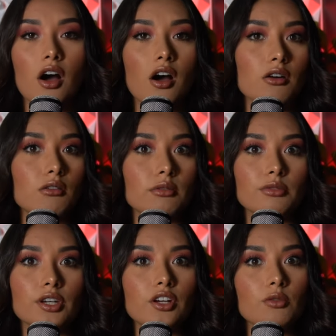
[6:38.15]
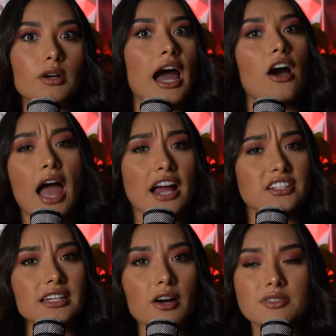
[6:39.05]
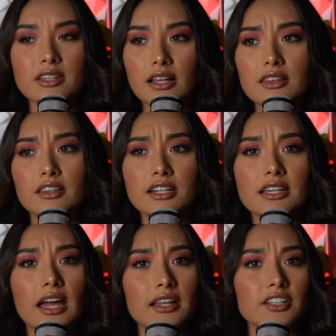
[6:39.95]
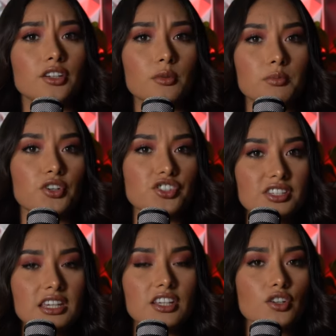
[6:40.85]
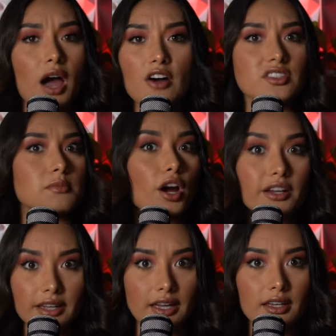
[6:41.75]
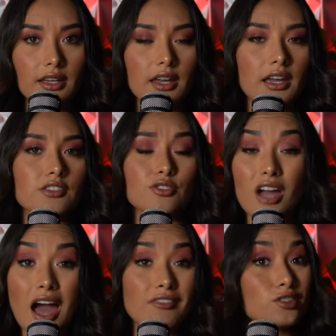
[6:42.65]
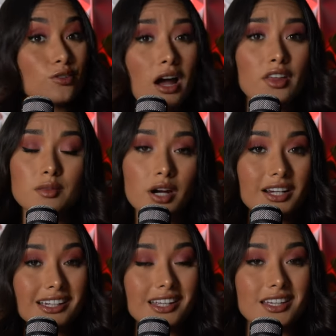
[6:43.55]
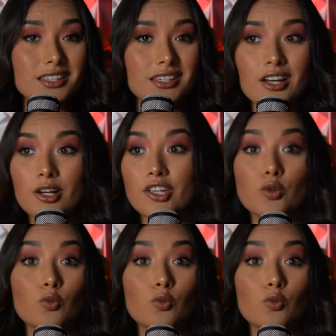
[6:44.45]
oh, you know what, I was looking at, you know, purchasing, so how's the market? And so you have to know how the market is. You know,